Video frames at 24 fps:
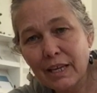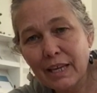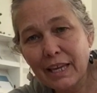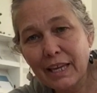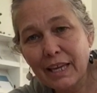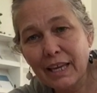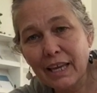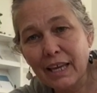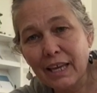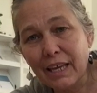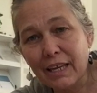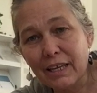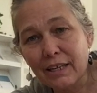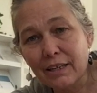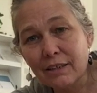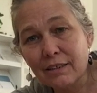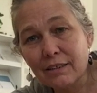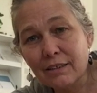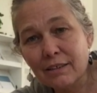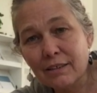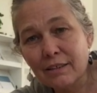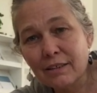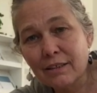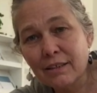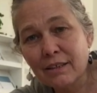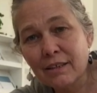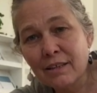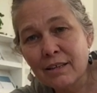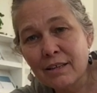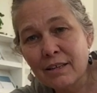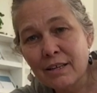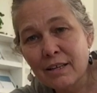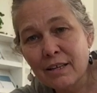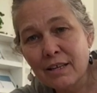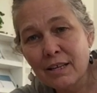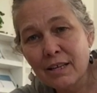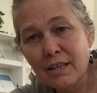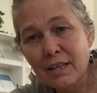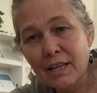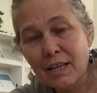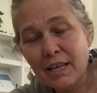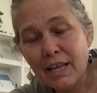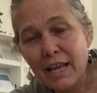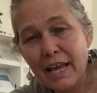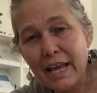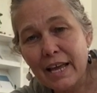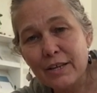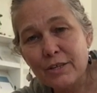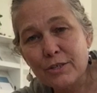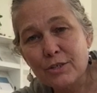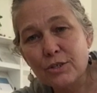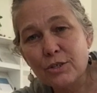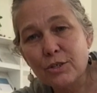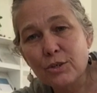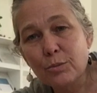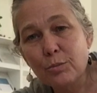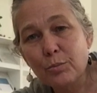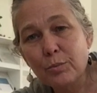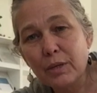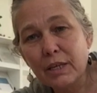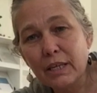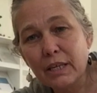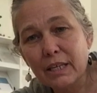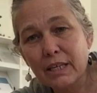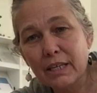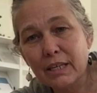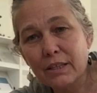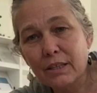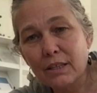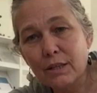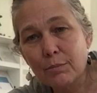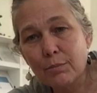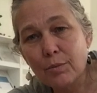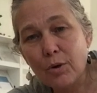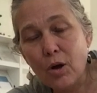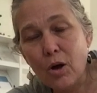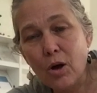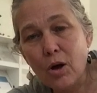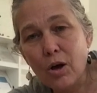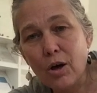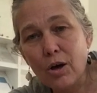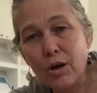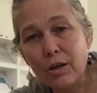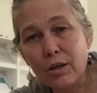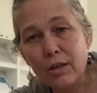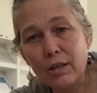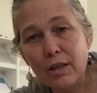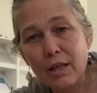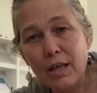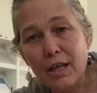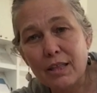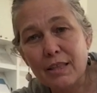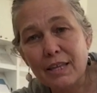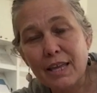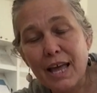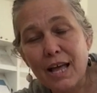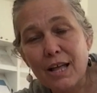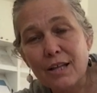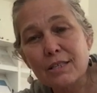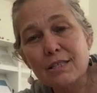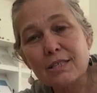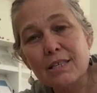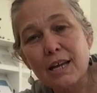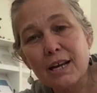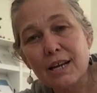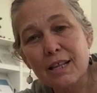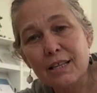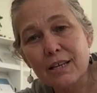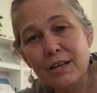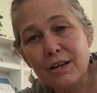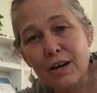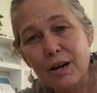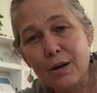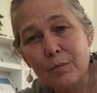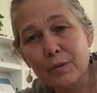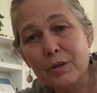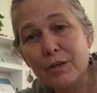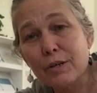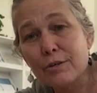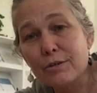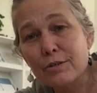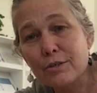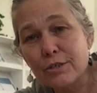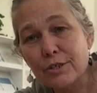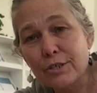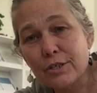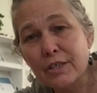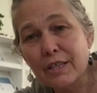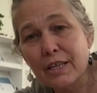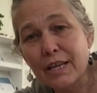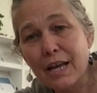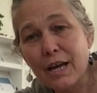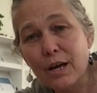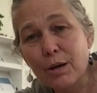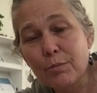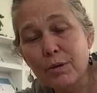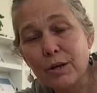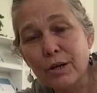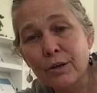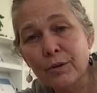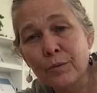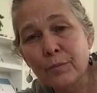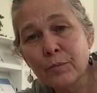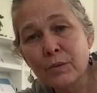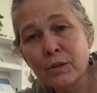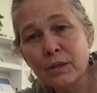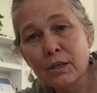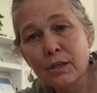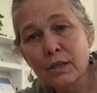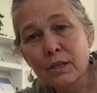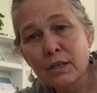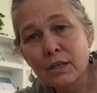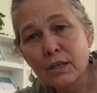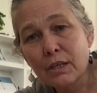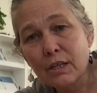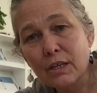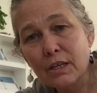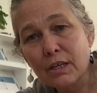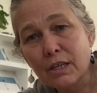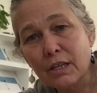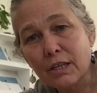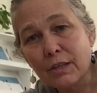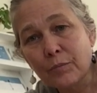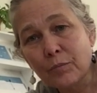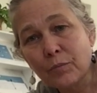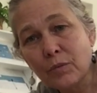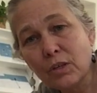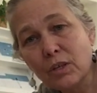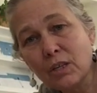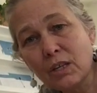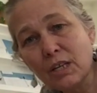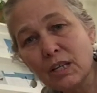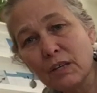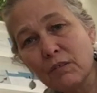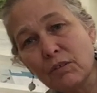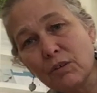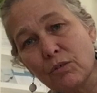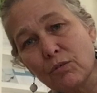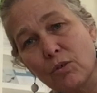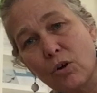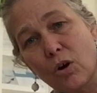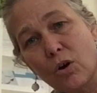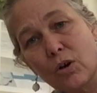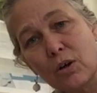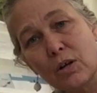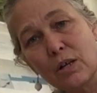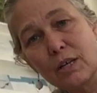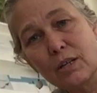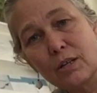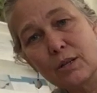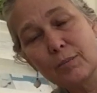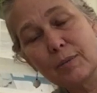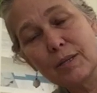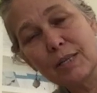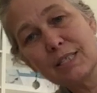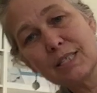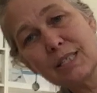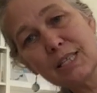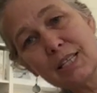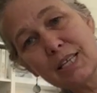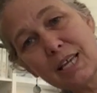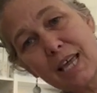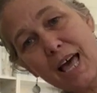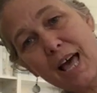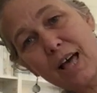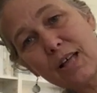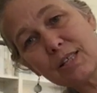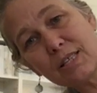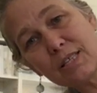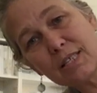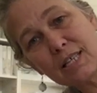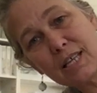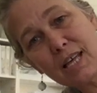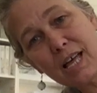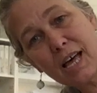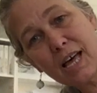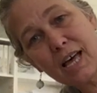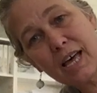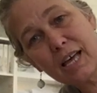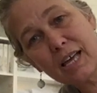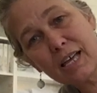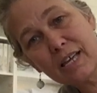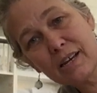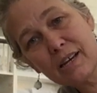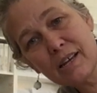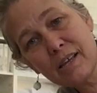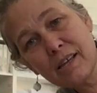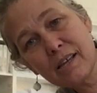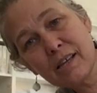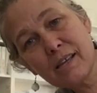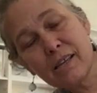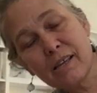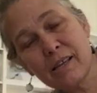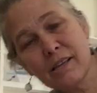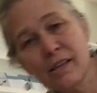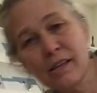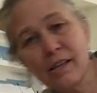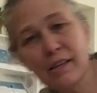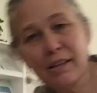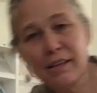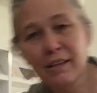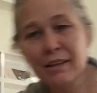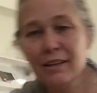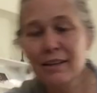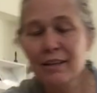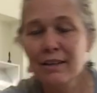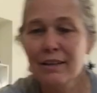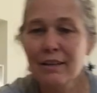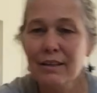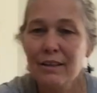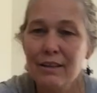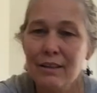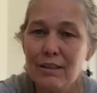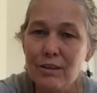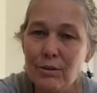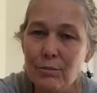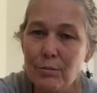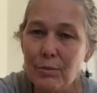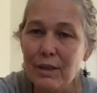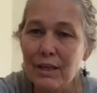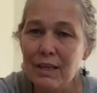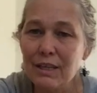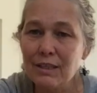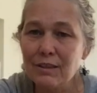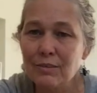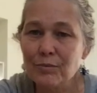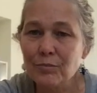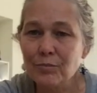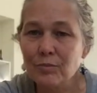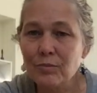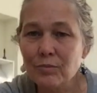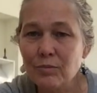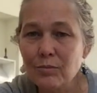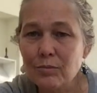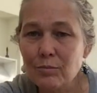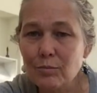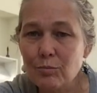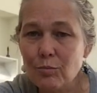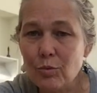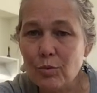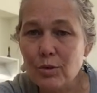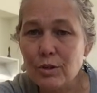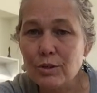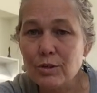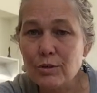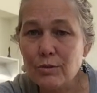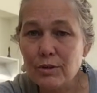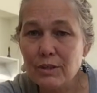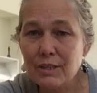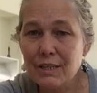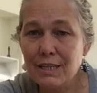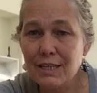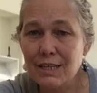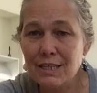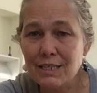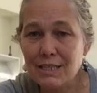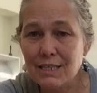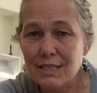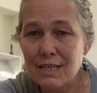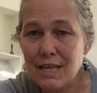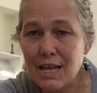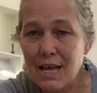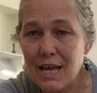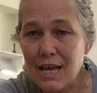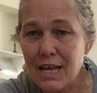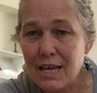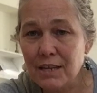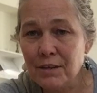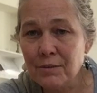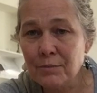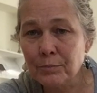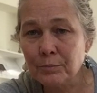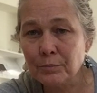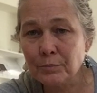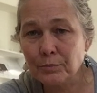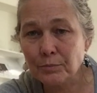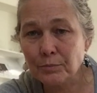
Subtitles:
hand as you pin the ball on the outside of the arm closer to the elbow. Good. You can even roll a little bit to the outside, a little bit more toward the inside.